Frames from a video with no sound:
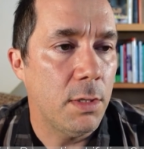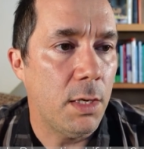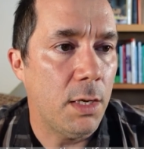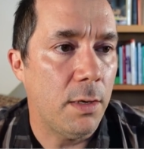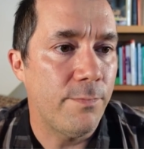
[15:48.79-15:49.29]

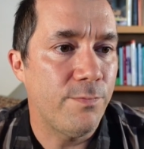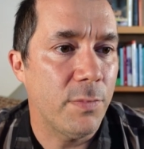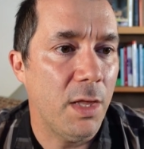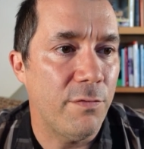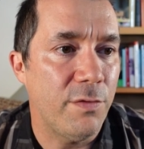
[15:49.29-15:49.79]

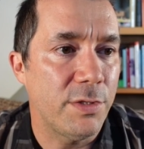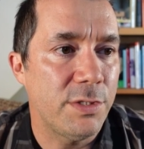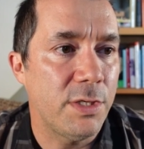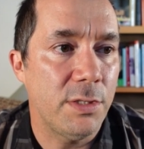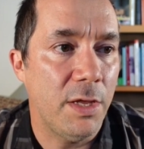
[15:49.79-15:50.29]
it's
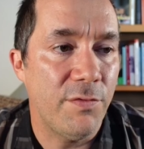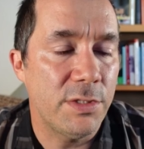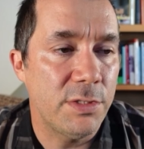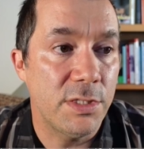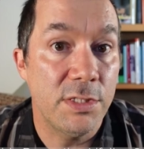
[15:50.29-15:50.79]

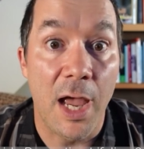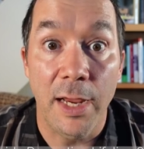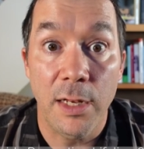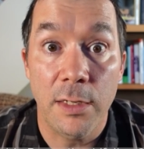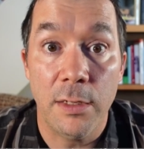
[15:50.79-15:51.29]

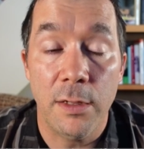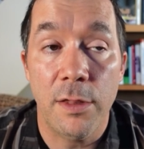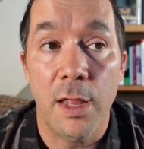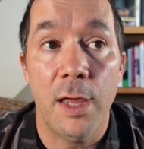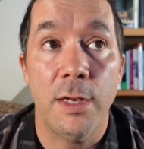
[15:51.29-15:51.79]
decided
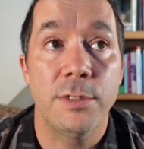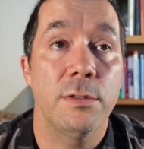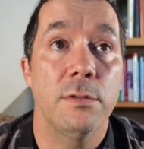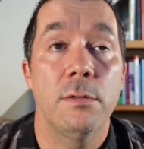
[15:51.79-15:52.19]
that